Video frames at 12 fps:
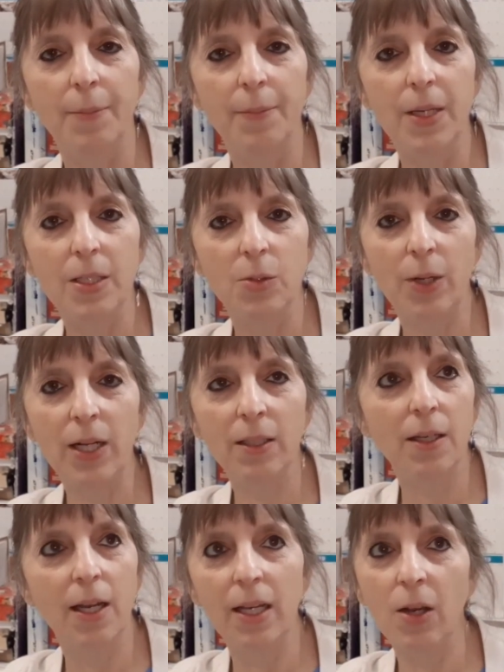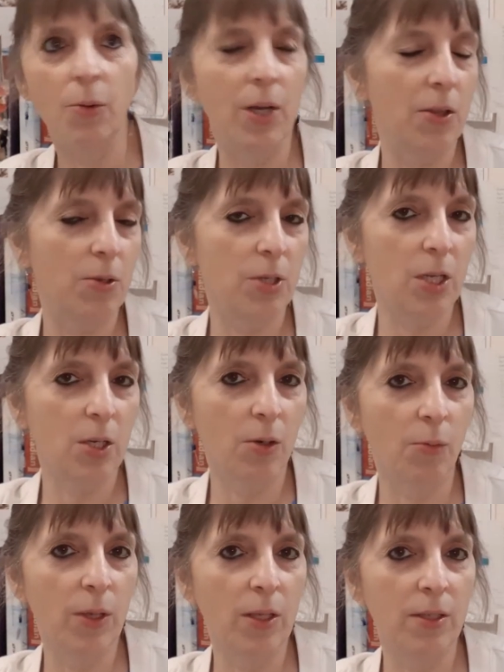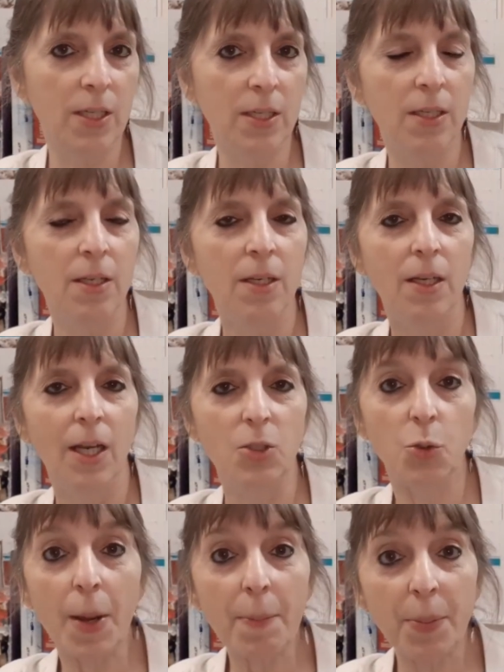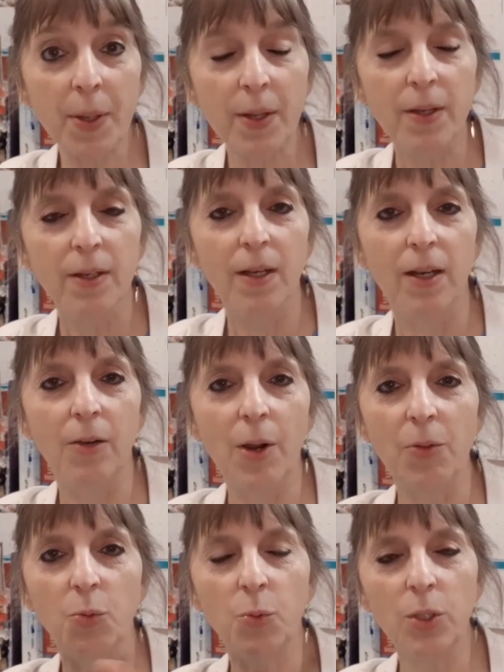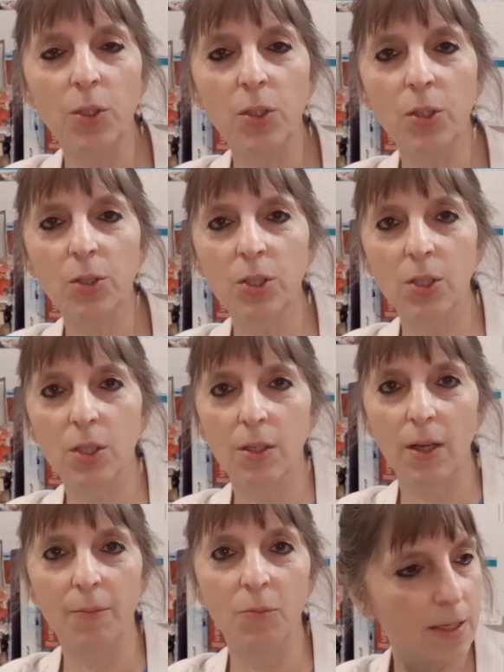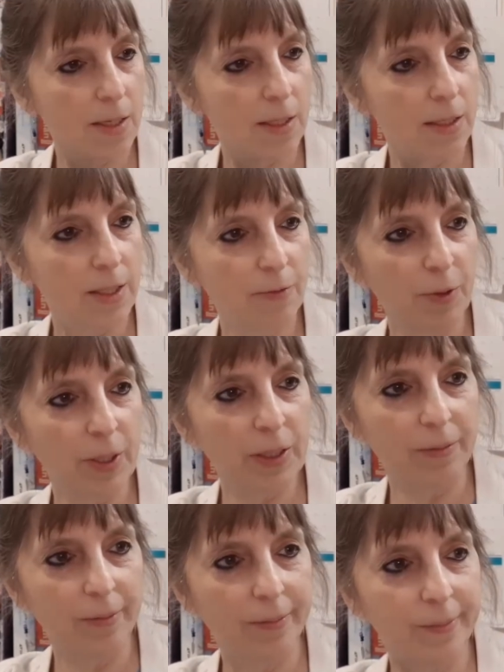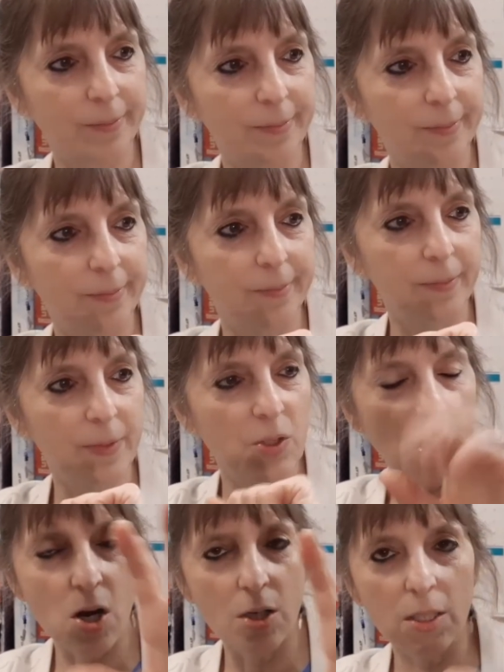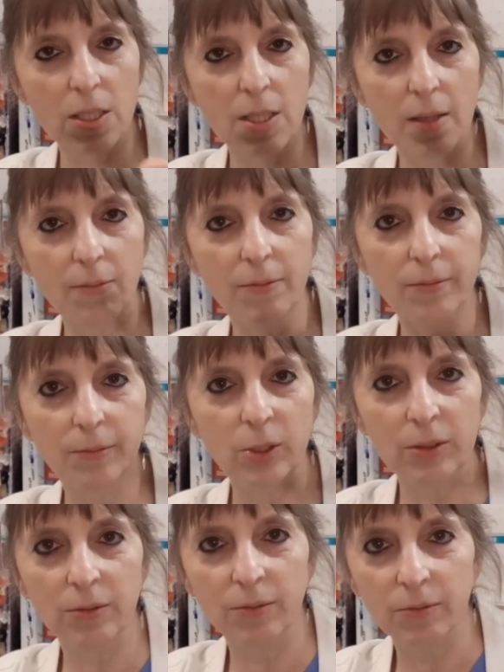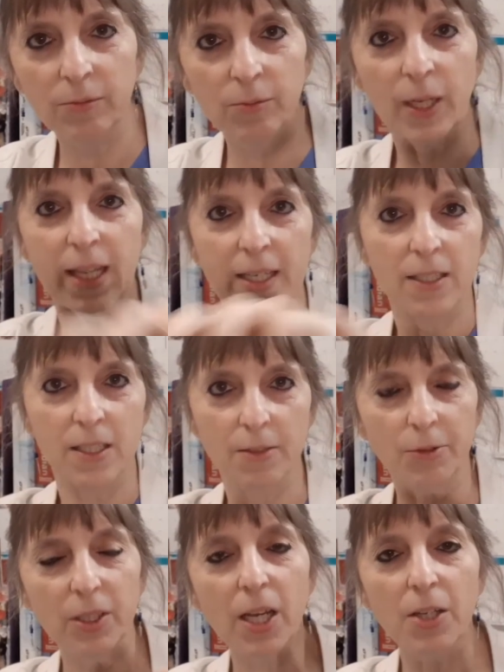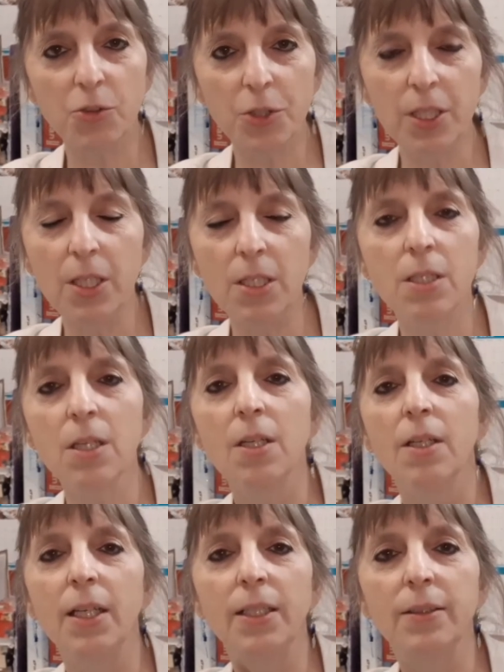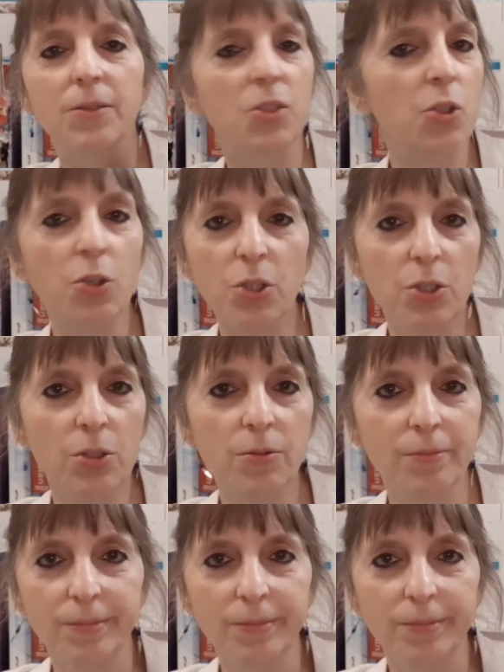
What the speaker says: as well. I know another year we did a trip around the world with different songs that were related to different countries. And so you can do